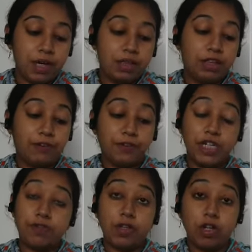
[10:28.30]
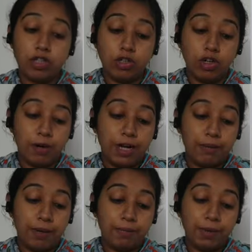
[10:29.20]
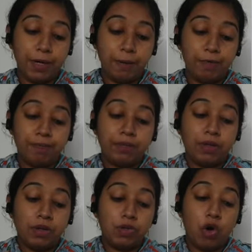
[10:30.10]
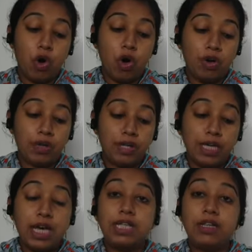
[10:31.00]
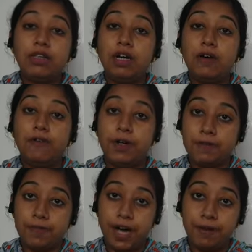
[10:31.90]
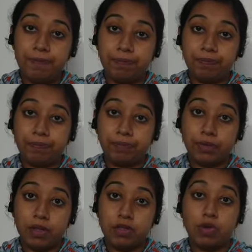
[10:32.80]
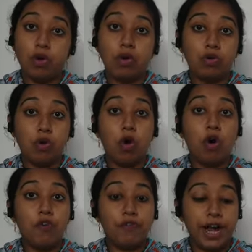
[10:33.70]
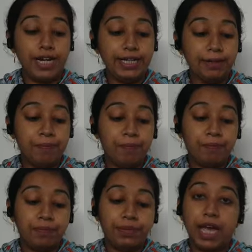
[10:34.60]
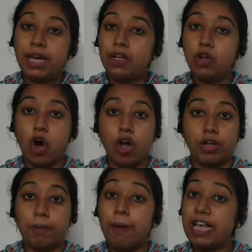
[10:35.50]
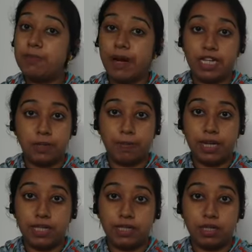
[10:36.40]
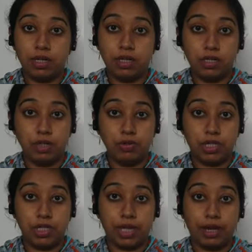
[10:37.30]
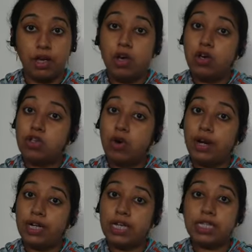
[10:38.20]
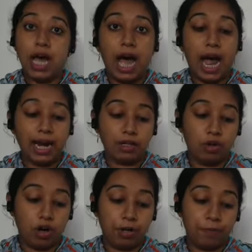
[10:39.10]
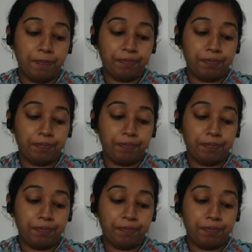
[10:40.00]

The first one also, remember, go is in the verb 1. So go, went, then gone. Past participle is used there. So it is had gone.